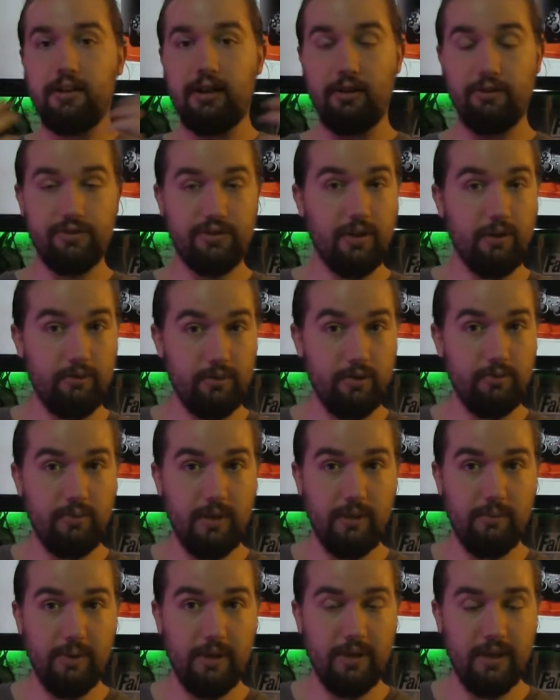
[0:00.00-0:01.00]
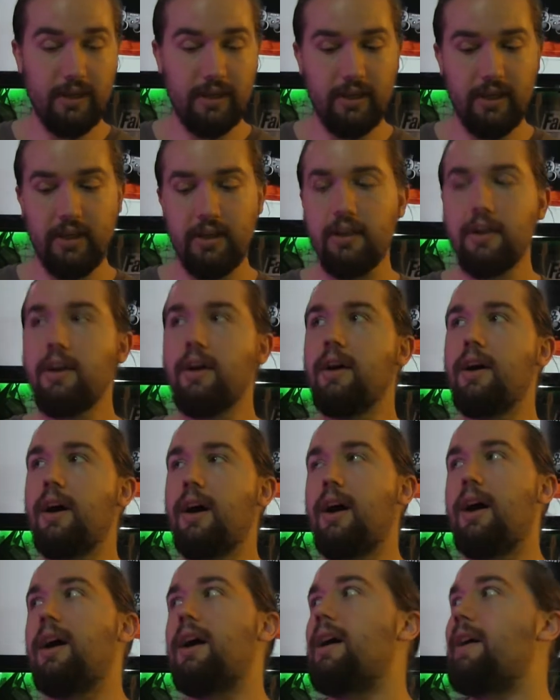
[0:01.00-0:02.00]
Now some of you may be thinking,
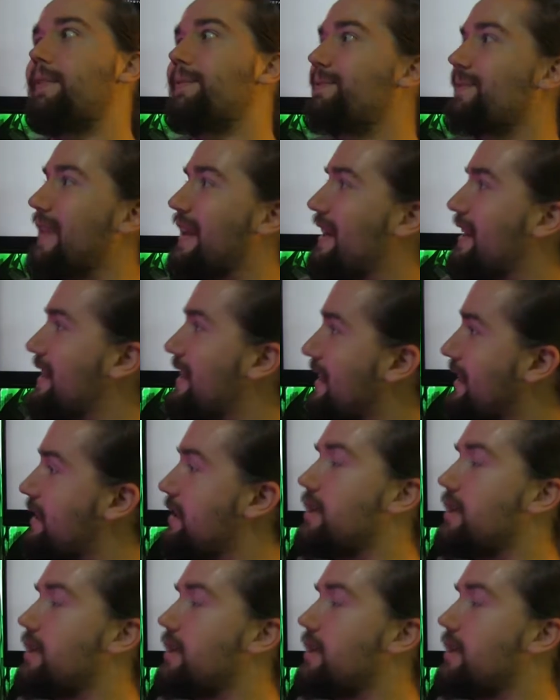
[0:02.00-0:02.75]
I